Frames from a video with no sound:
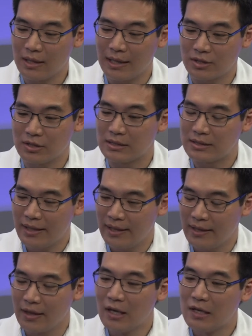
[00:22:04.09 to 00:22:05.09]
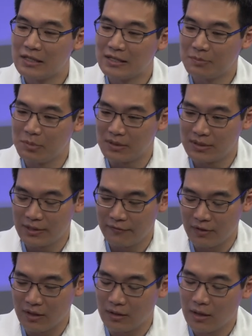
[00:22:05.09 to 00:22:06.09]
to actually take
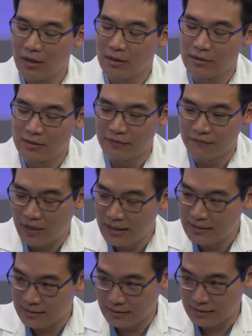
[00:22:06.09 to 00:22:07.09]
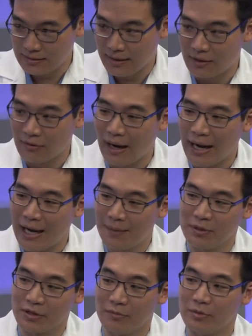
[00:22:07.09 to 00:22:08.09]
specific devices that are
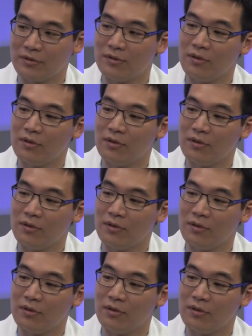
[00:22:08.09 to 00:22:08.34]
applicable to